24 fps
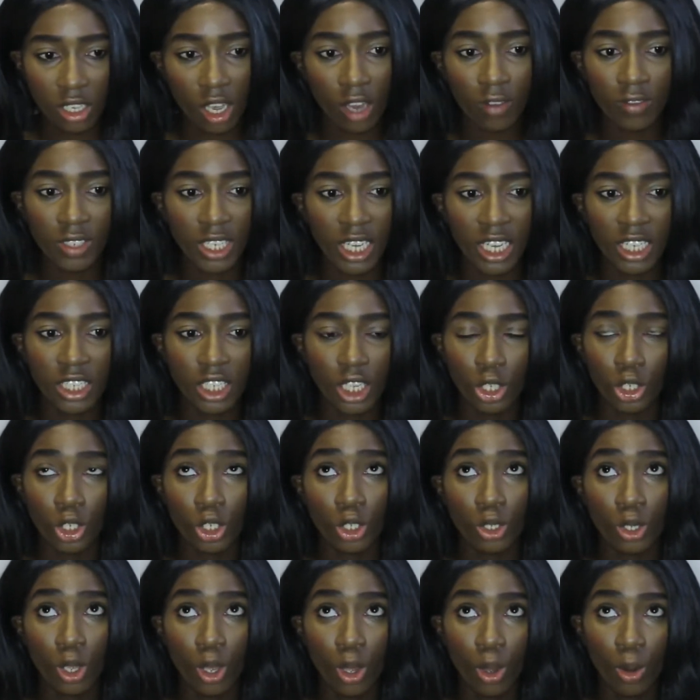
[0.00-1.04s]
other days it
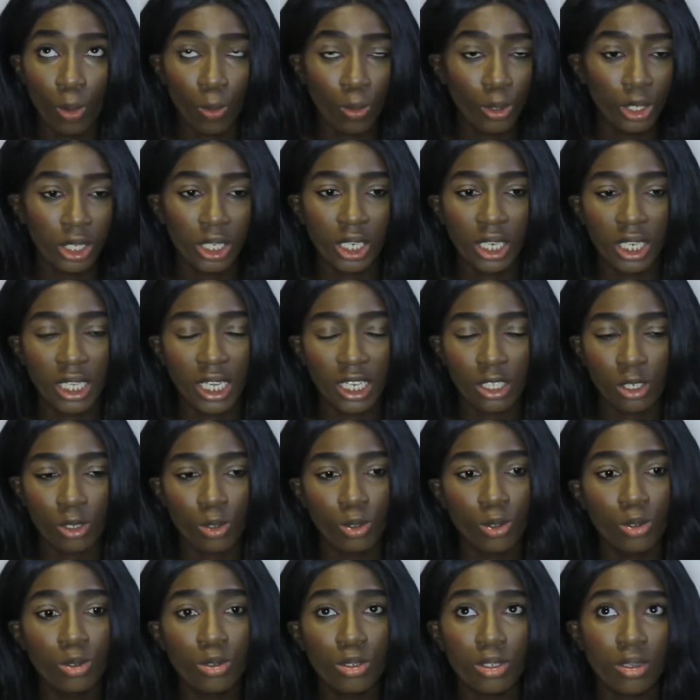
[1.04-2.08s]
just wouldn't connect at
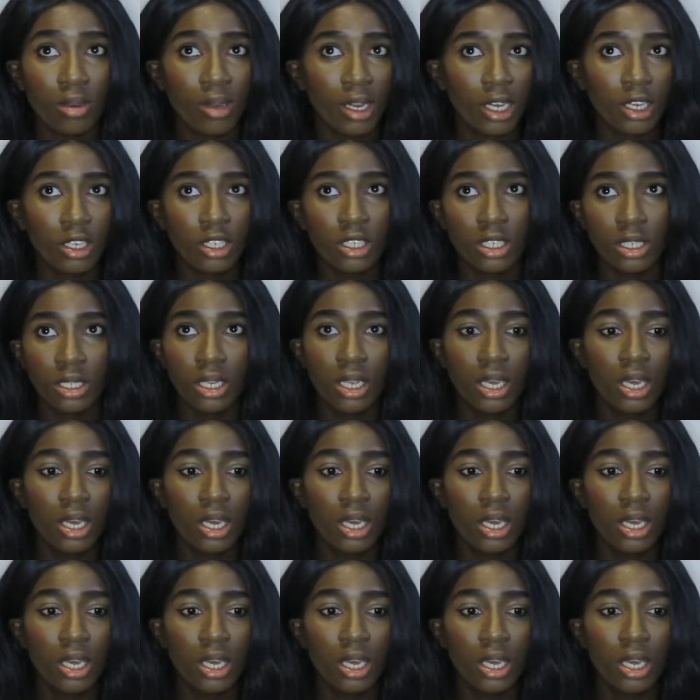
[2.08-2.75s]
all, so I couldn't